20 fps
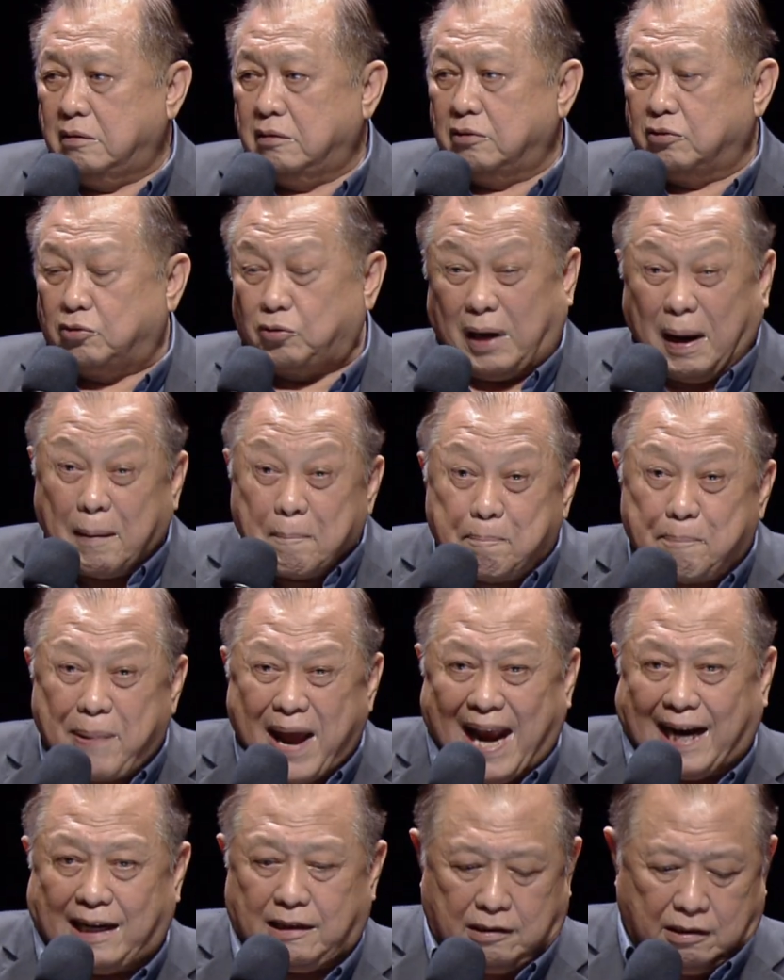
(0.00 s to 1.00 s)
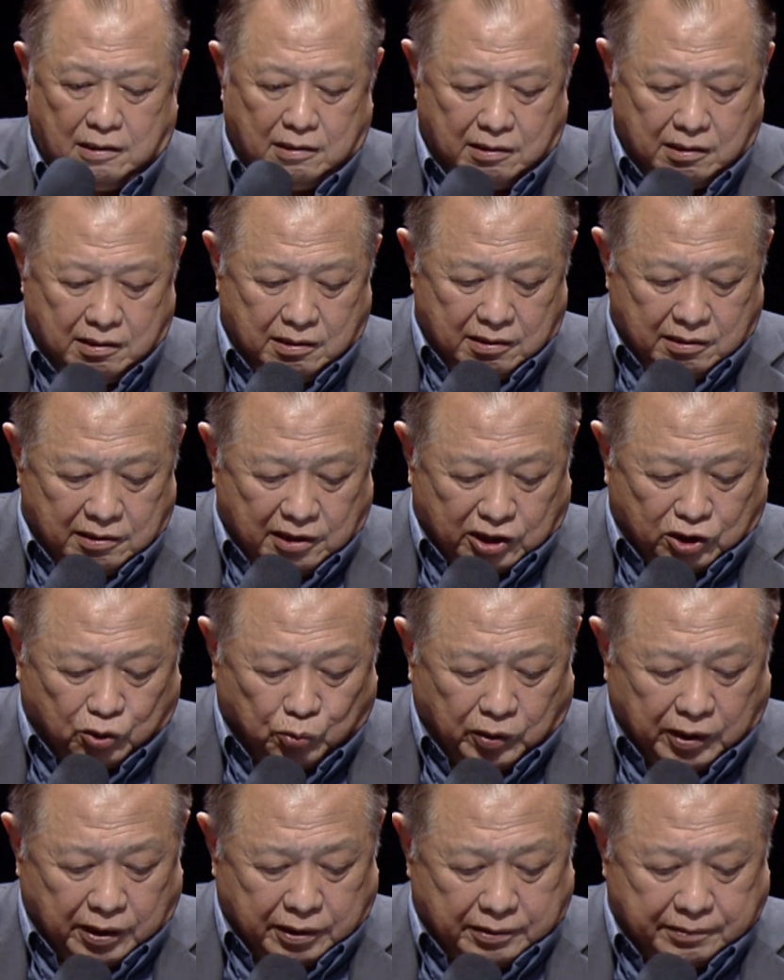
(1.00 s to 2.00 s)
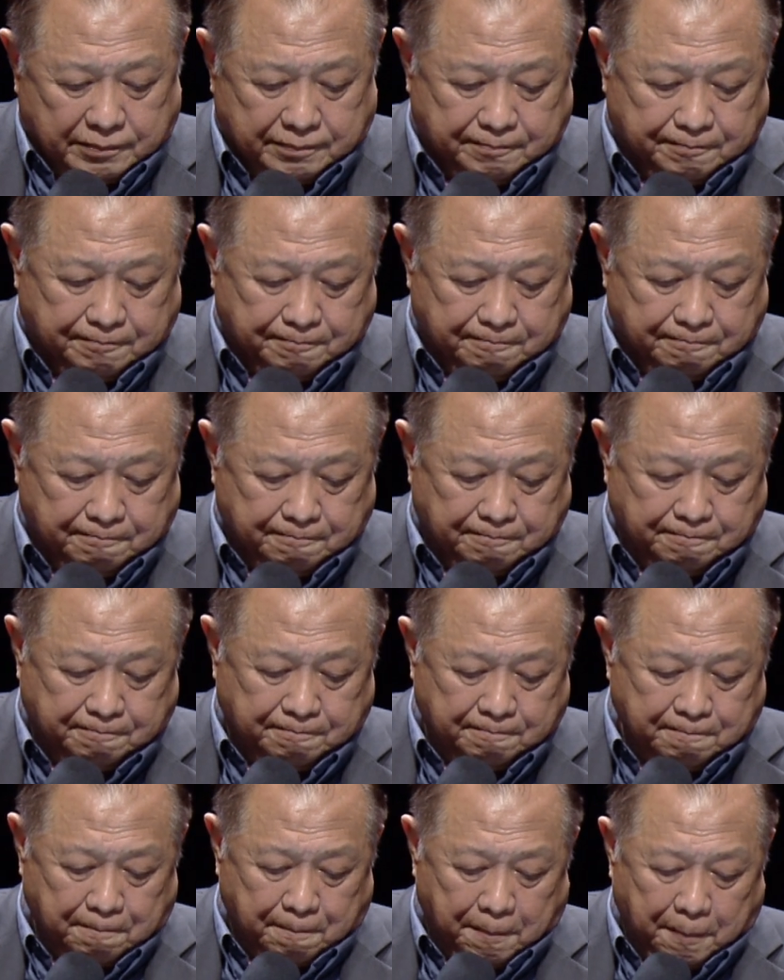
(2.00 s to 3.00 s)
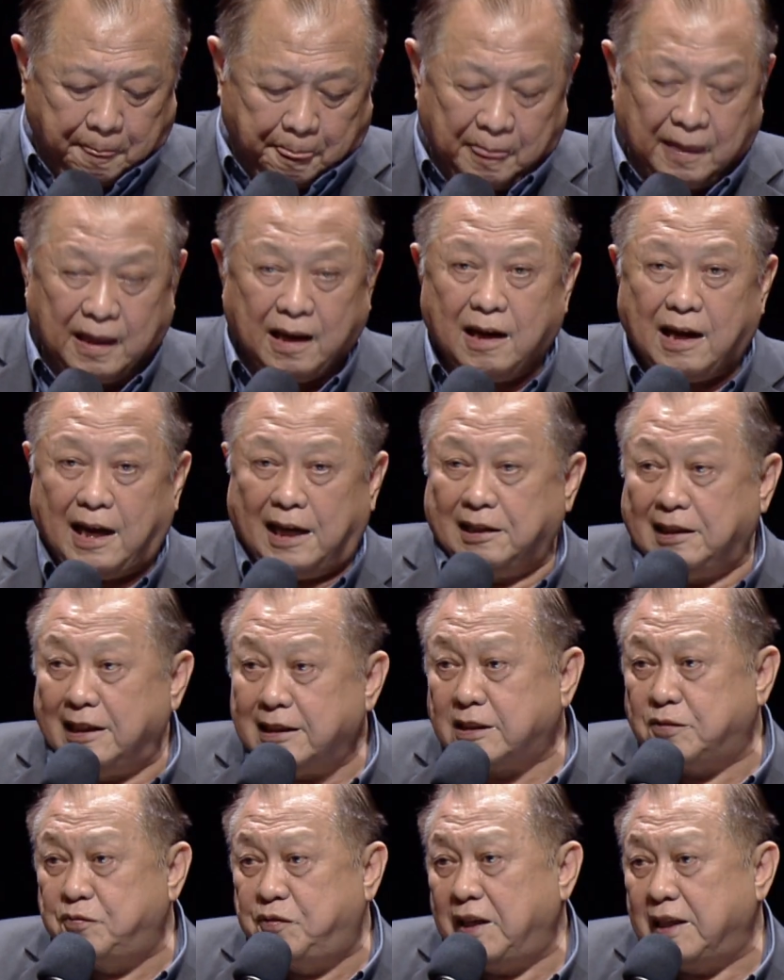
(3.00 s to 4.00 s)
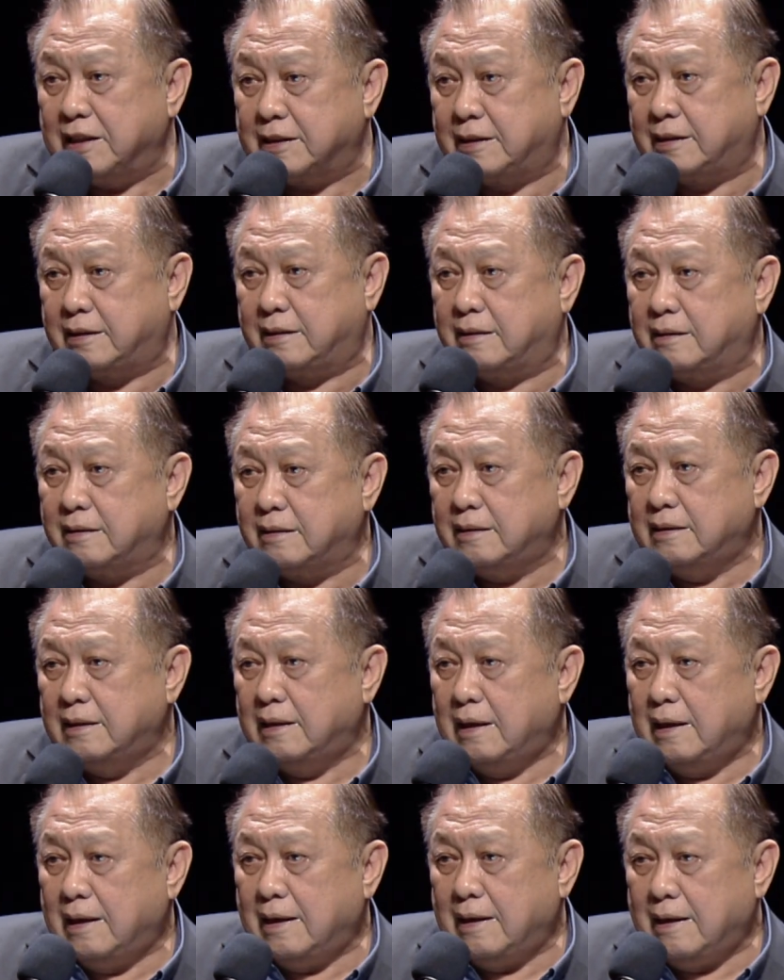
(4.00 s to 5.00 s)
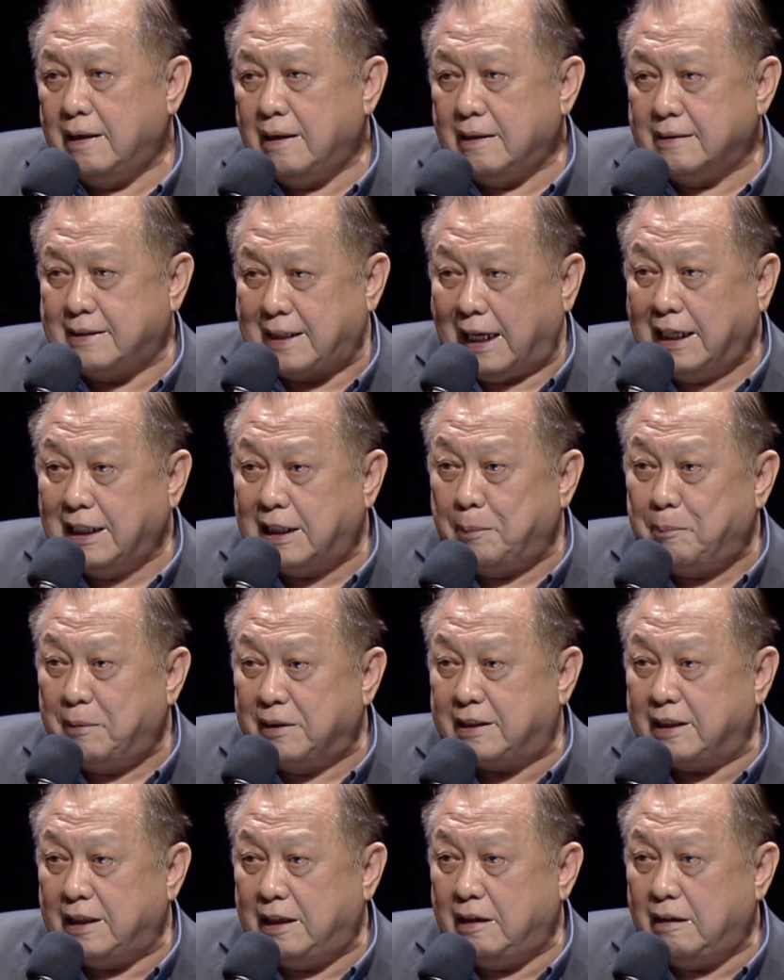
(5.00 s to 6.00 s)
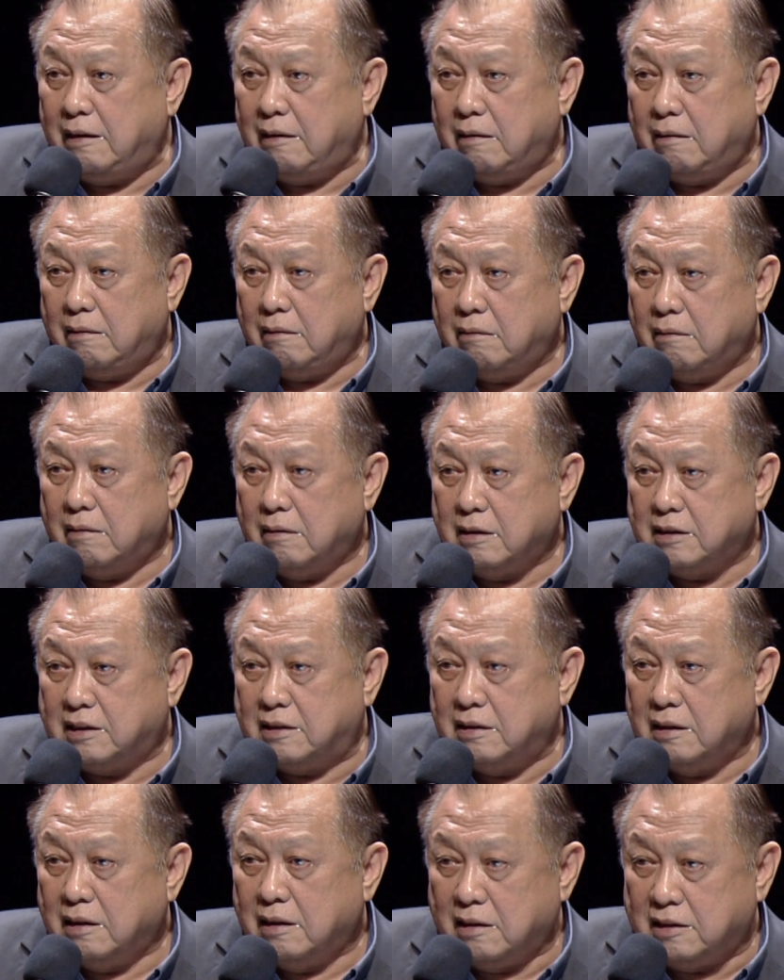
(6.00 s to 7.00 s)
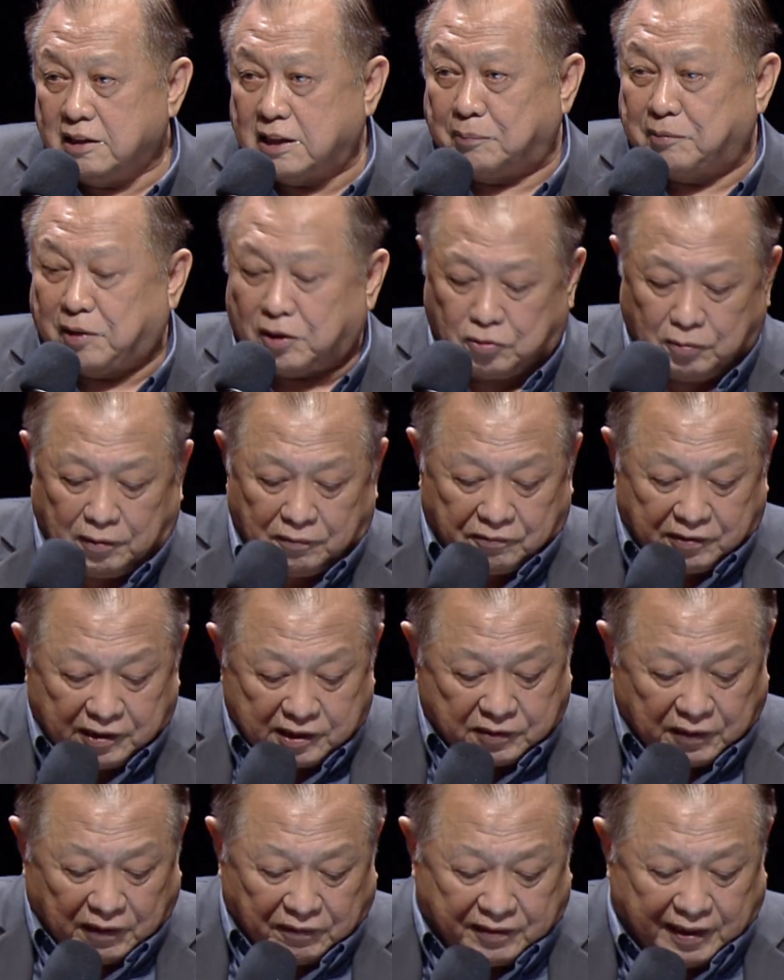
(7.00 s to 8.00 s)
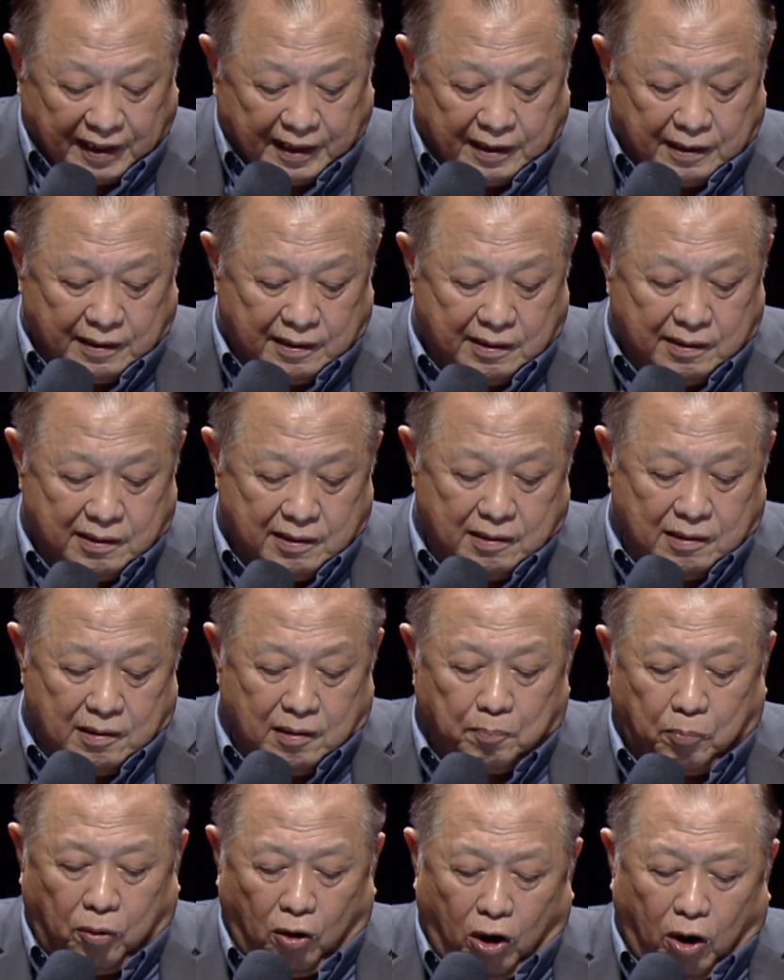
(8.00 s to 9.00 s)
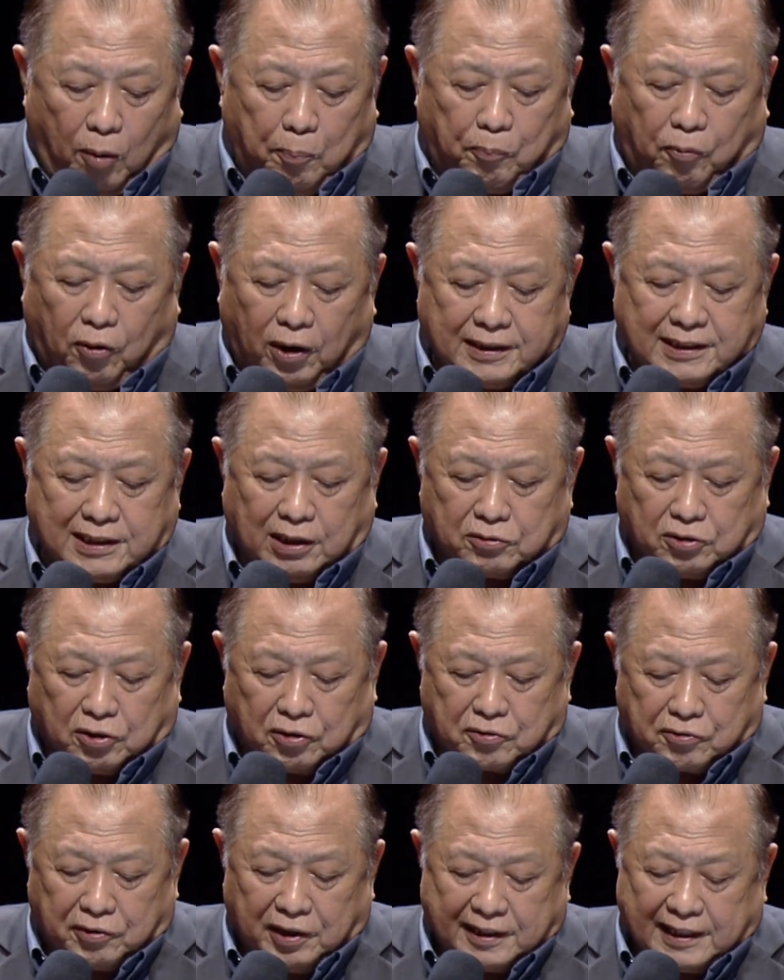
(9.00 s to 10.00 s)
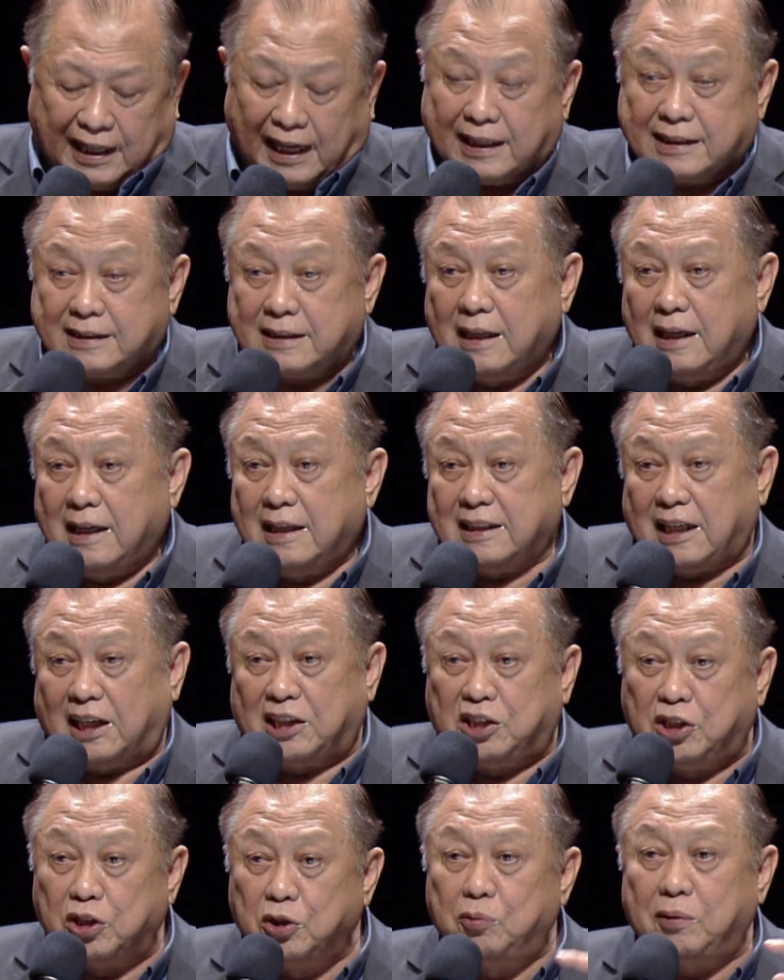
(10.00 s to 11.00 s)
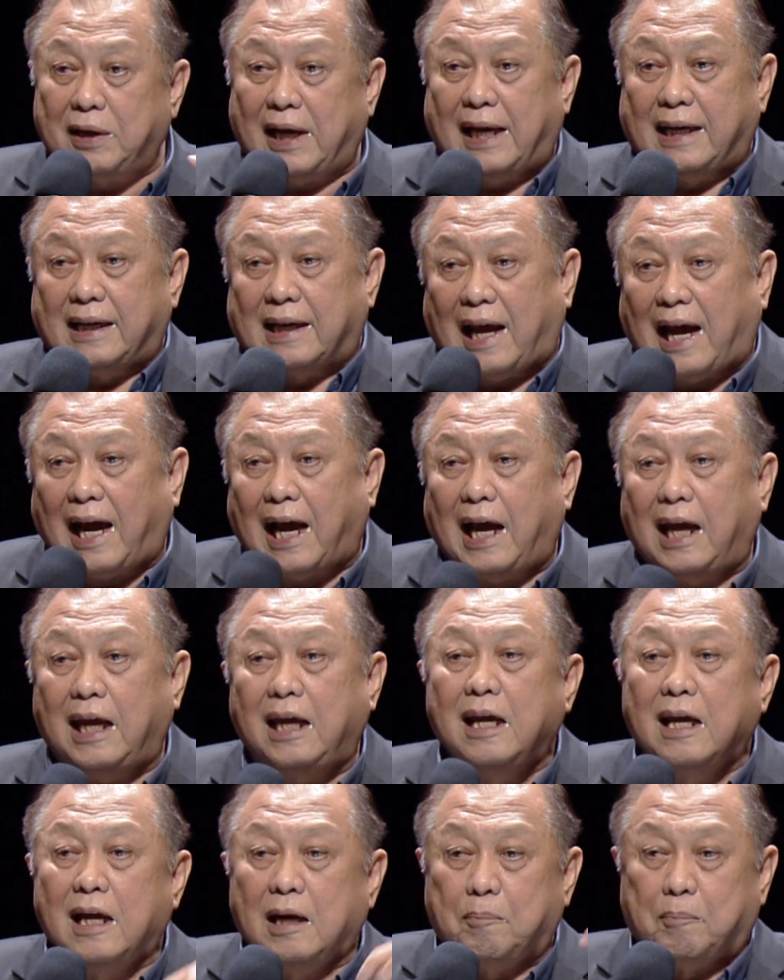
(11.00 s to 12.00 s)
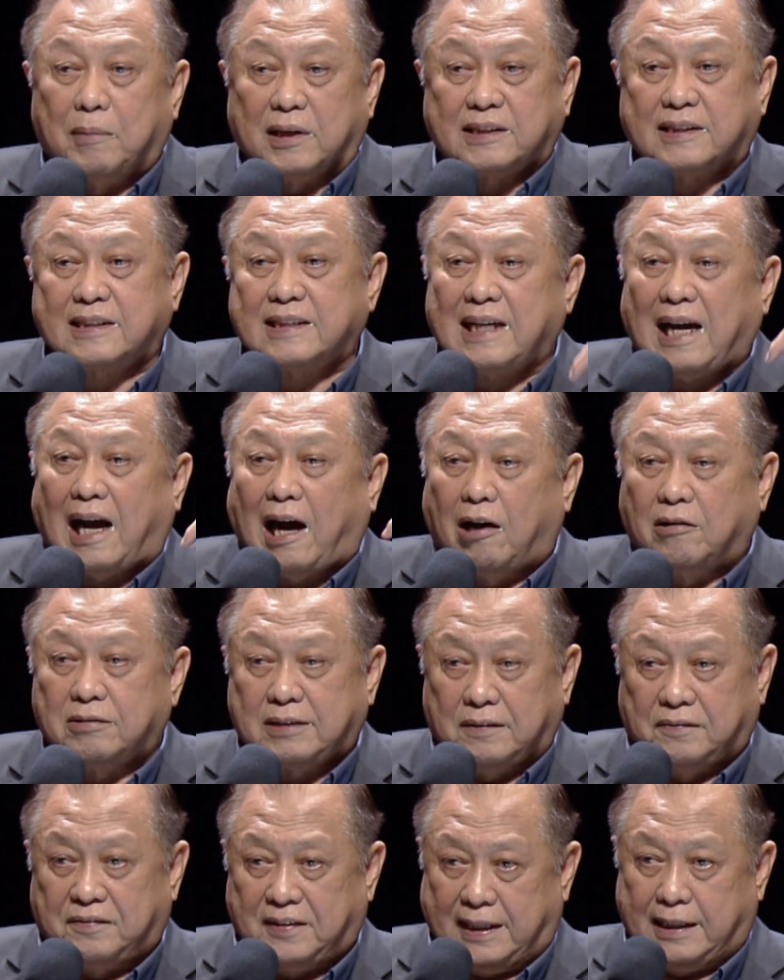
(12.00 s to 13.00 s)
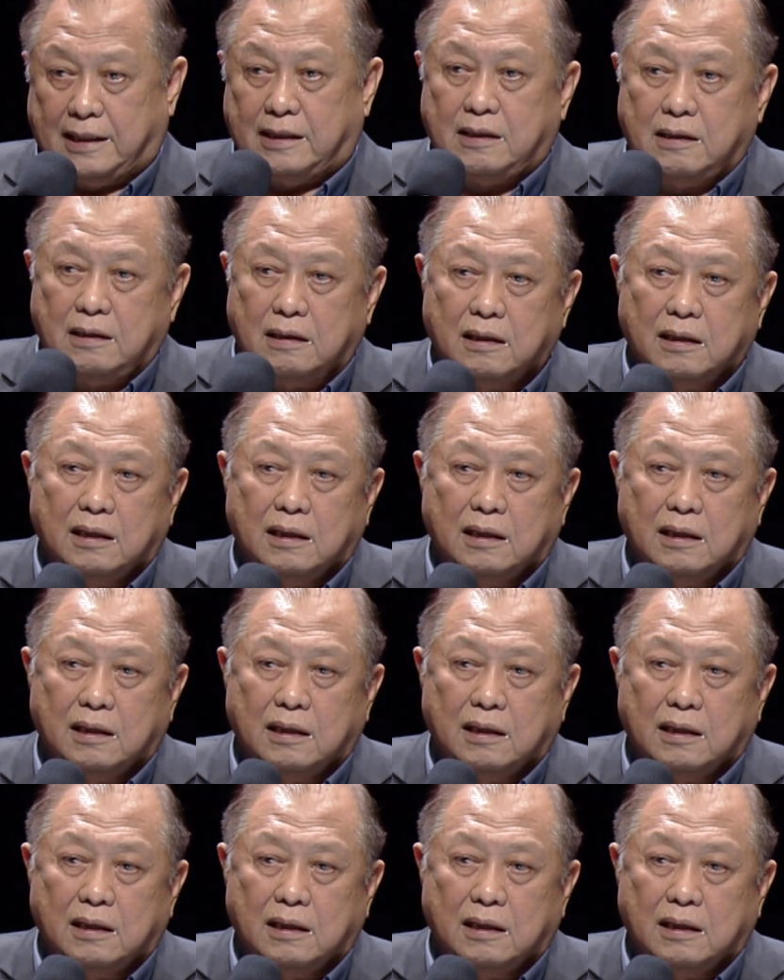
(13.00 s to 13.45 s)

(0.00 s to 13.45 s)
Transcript: to impact this world? And this verse, 2 Timothy chapter 2 and verse 15, Paul points out the three things that you and I must cultivate.